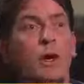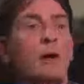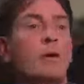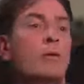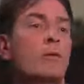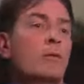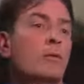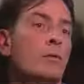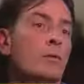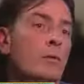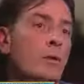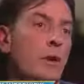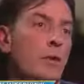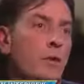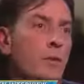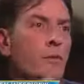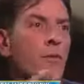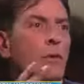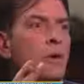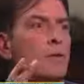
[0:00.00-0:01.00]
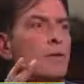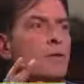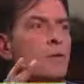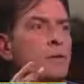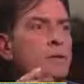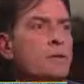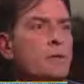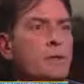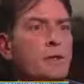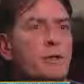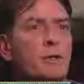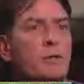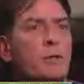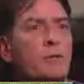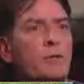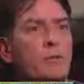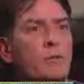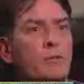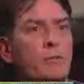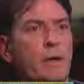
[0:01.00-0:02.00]
Wow. And then what? What's the
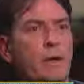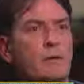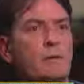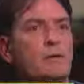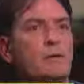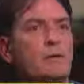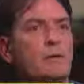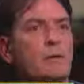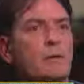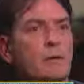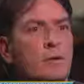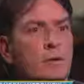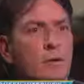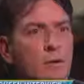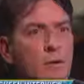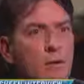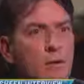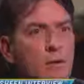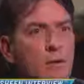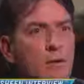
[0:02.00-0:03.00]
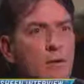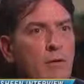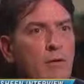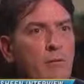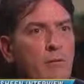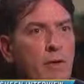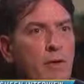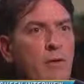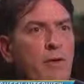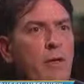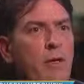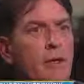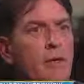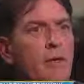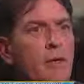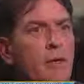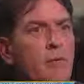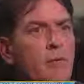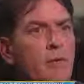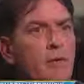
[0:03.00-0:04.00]
cure? Medicine? Make me like
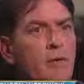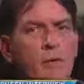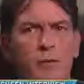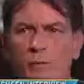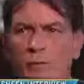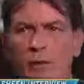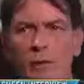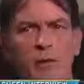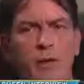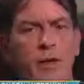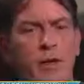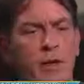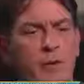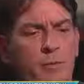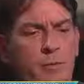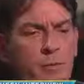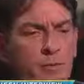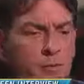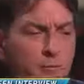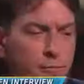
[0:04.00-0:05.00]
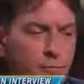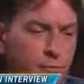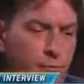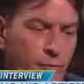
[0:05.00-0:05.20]
them? Not gonna happen.